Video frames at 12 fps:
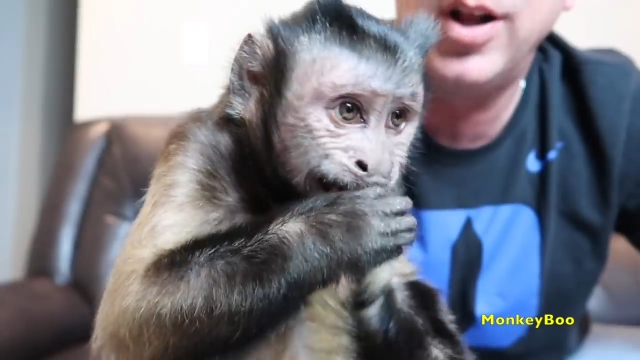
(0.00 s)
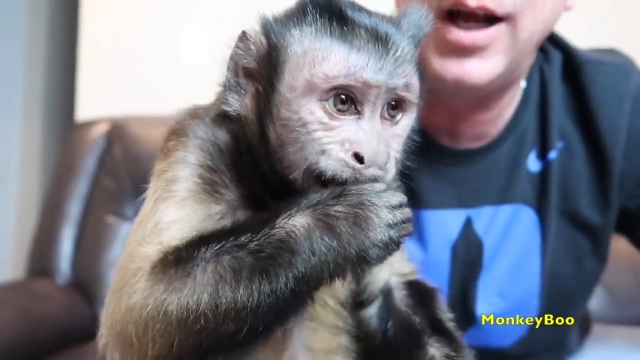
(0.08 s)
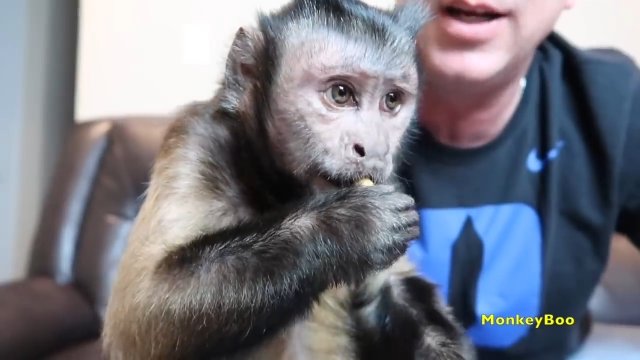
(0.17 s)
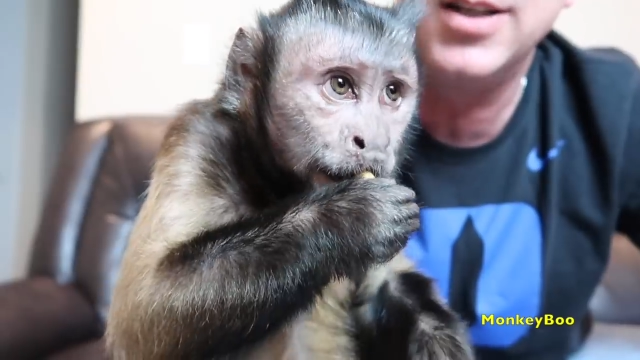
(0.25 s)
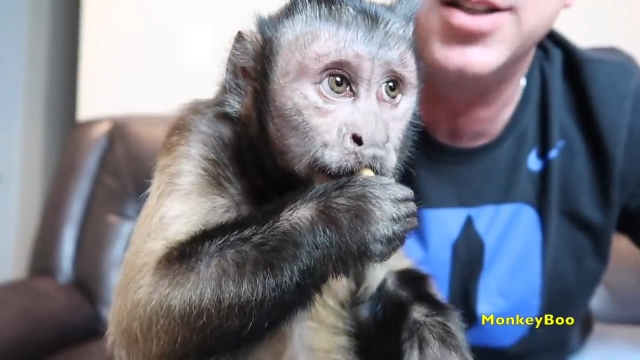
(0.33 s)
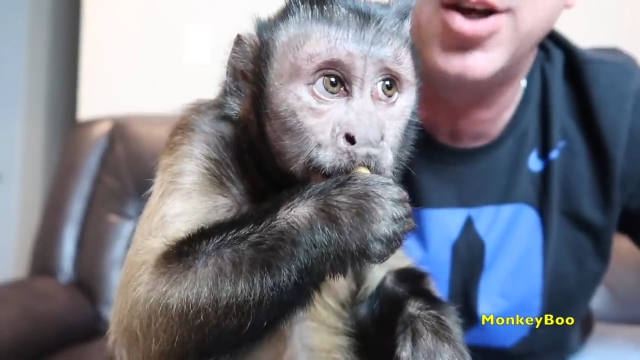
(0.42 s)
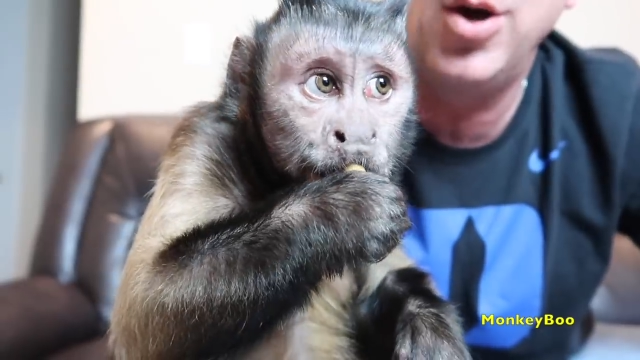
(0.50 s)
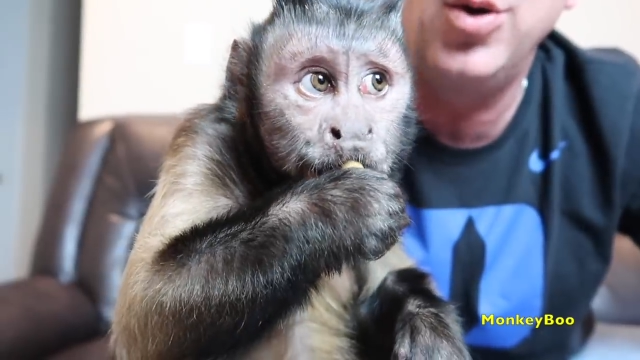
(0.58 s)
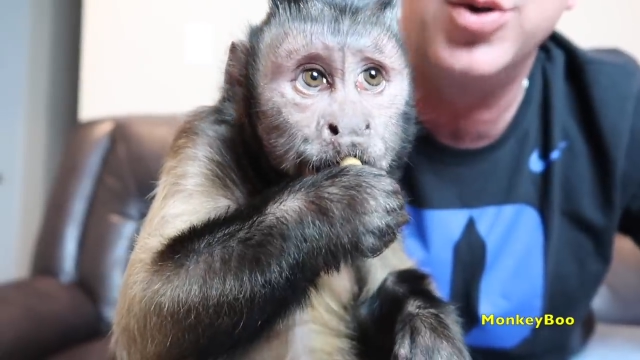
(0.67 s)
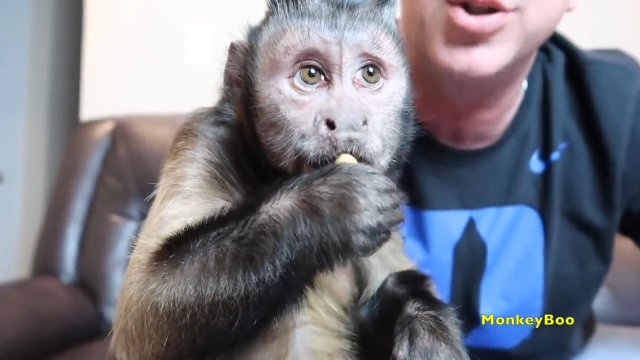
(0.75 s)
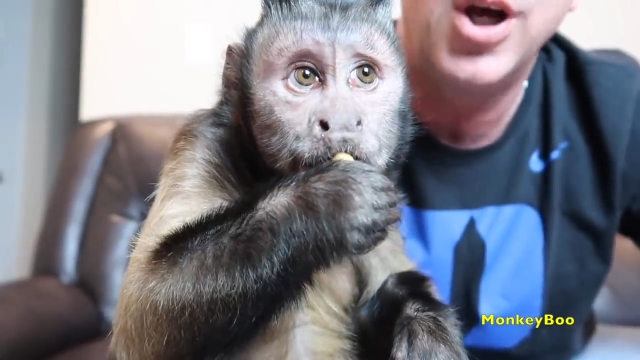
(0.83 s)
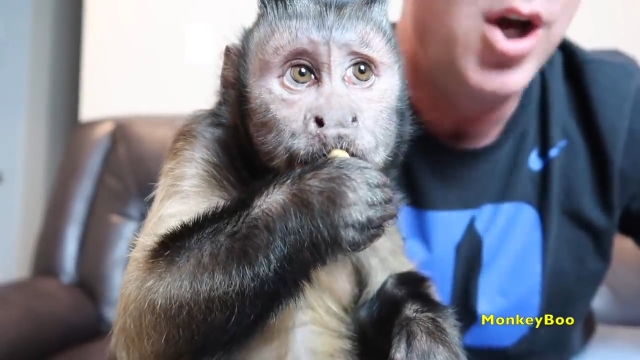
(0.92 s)
Carolina's
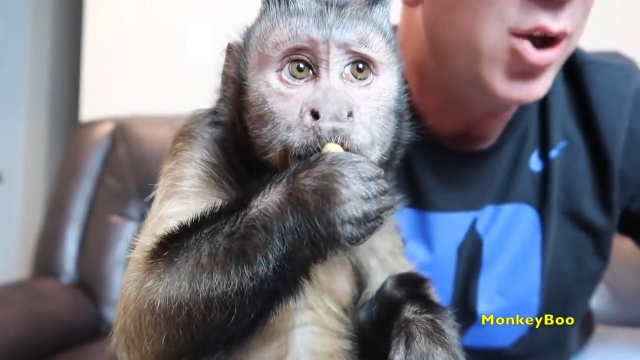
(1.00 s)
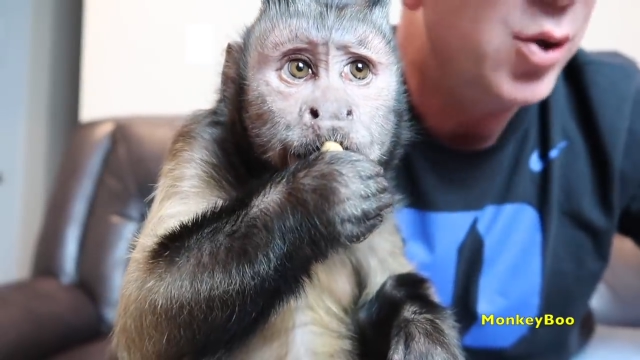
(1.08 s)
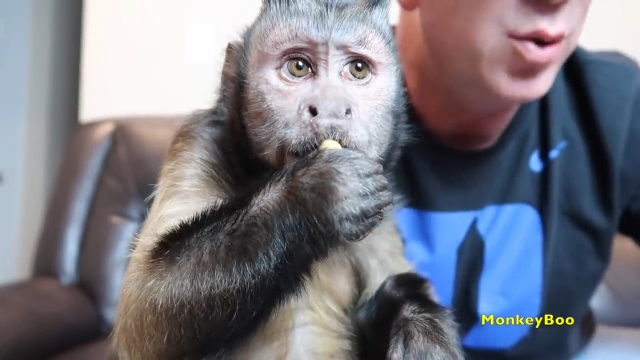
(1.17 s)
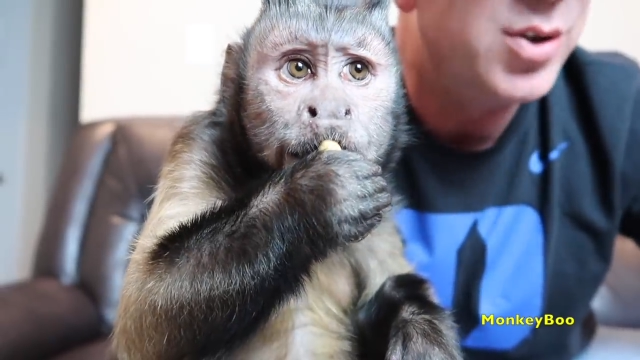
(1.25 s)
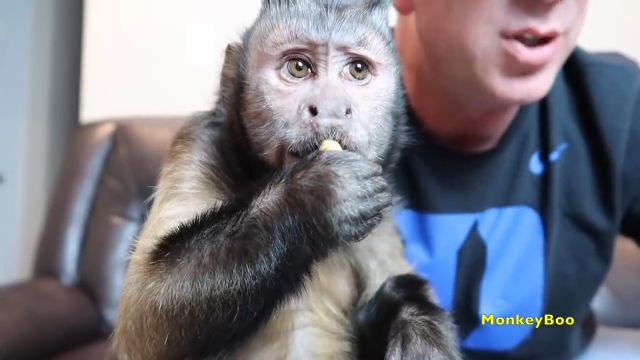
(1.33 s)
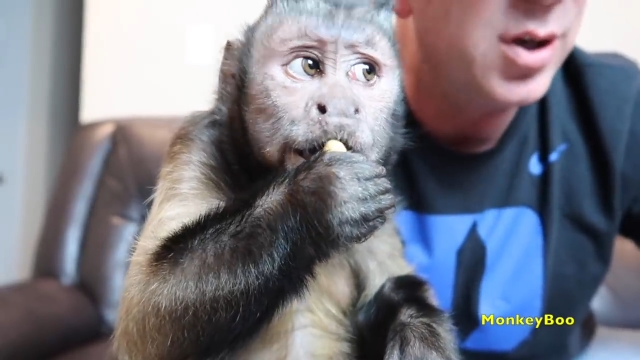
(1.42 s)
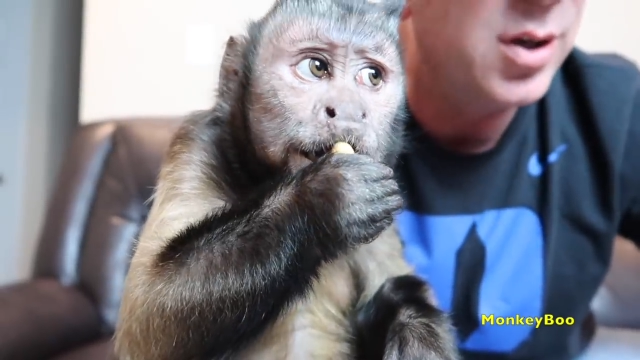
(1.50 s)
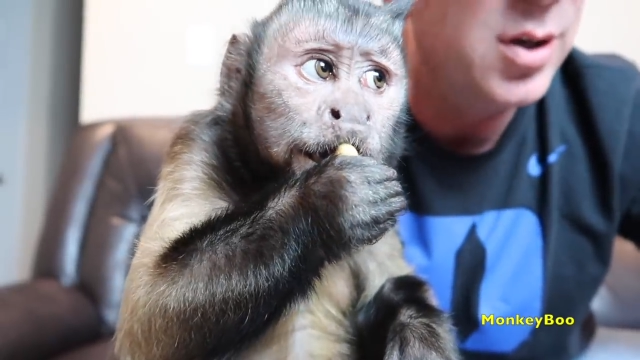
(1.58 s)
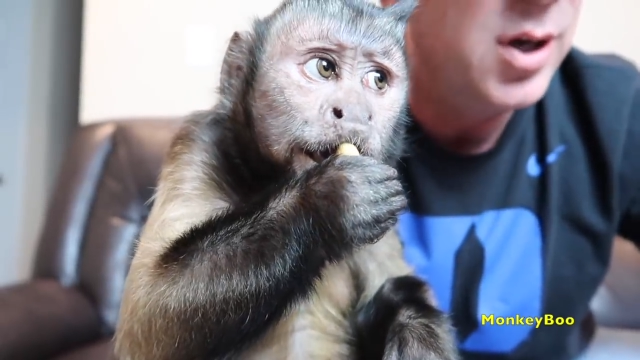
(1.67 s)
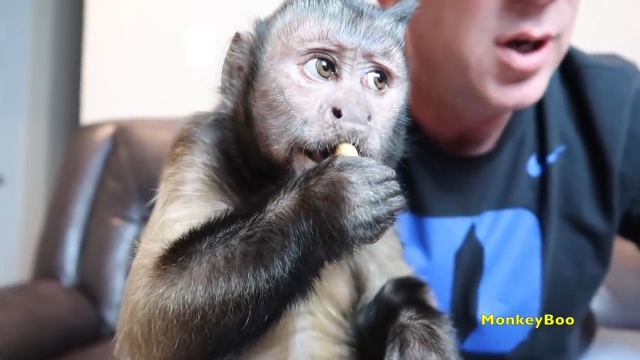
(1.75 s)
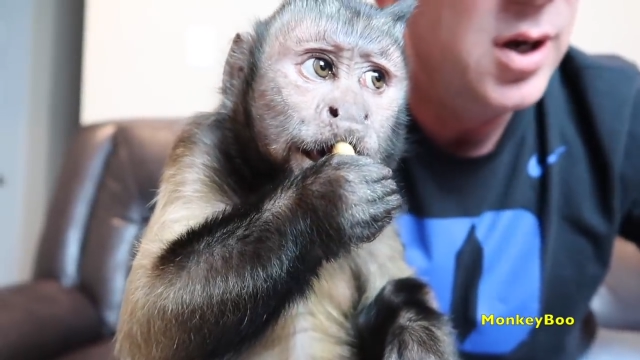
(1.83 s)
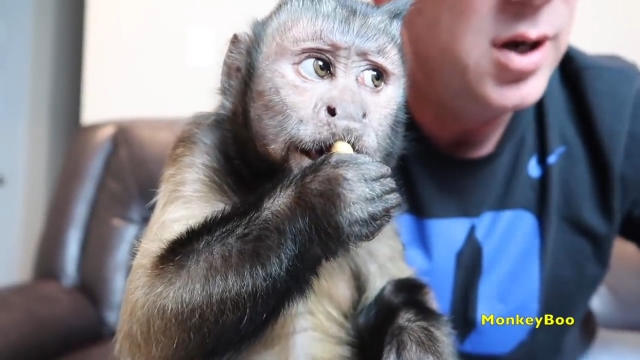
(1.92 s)
coach used
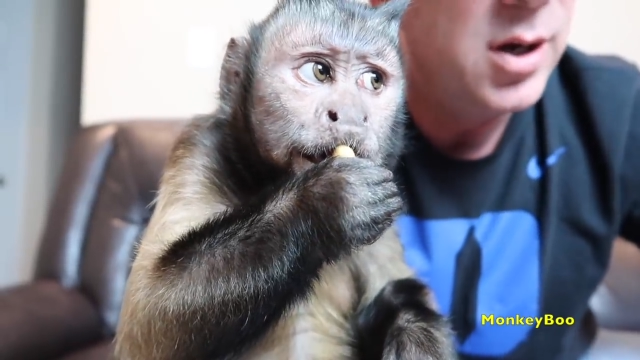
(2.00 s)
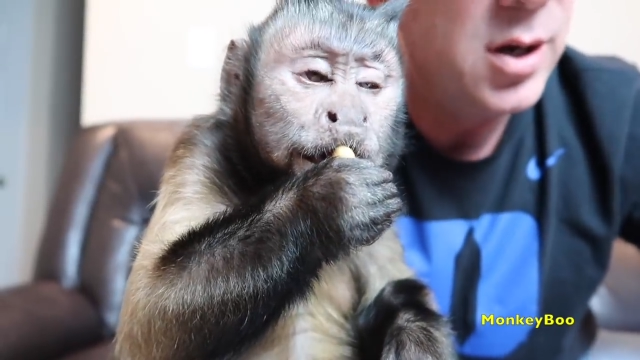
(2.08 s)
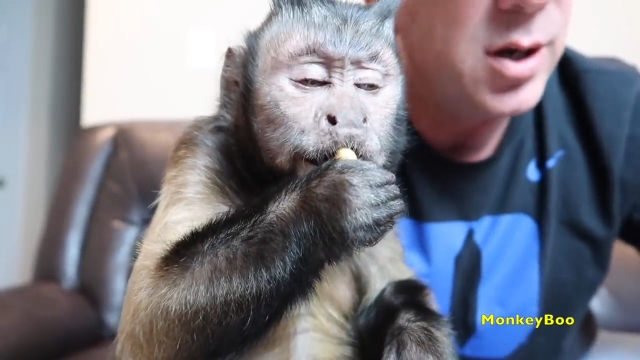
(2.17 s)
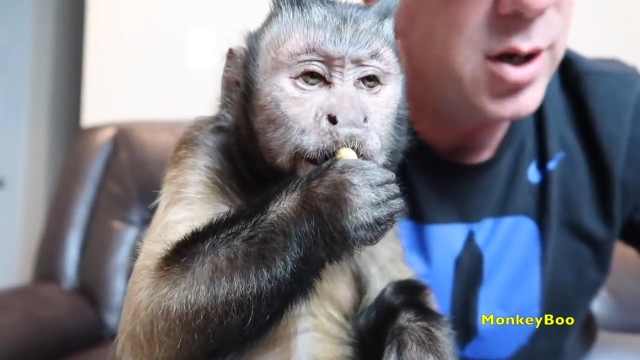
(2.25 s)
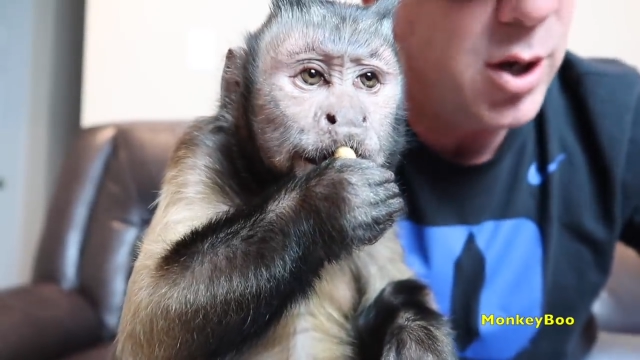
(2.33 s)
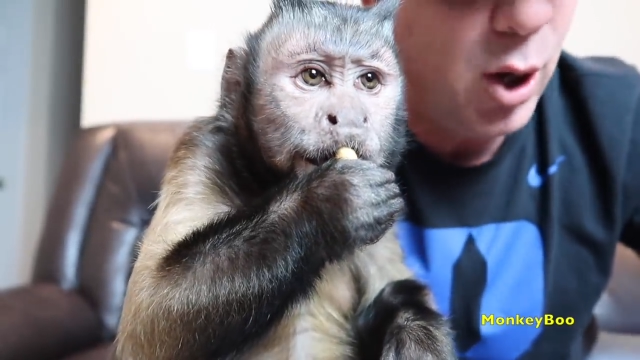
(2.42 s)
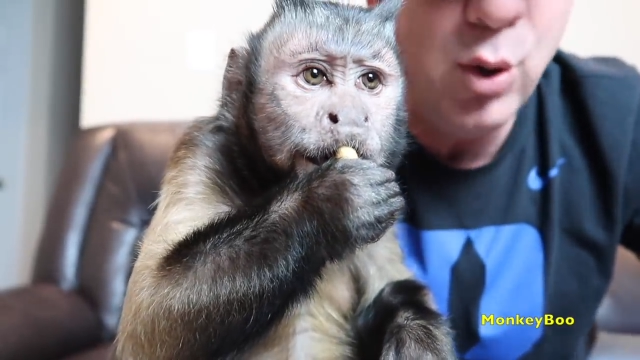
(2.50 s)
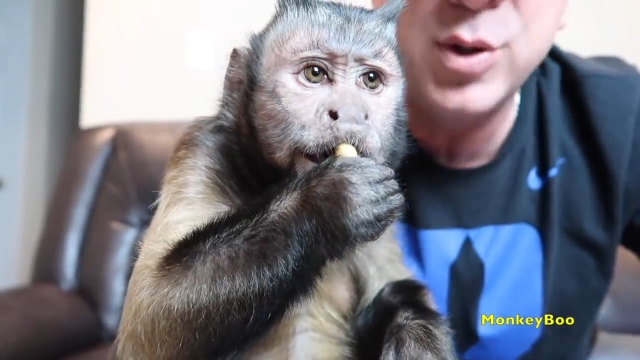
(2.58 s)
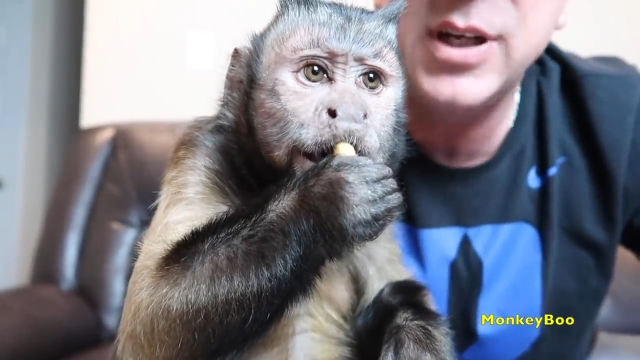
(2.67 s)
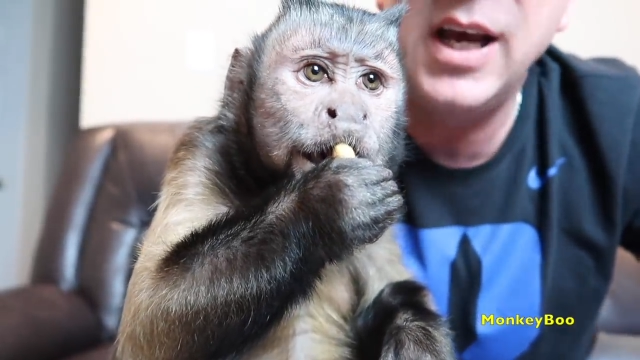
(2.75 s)
to coach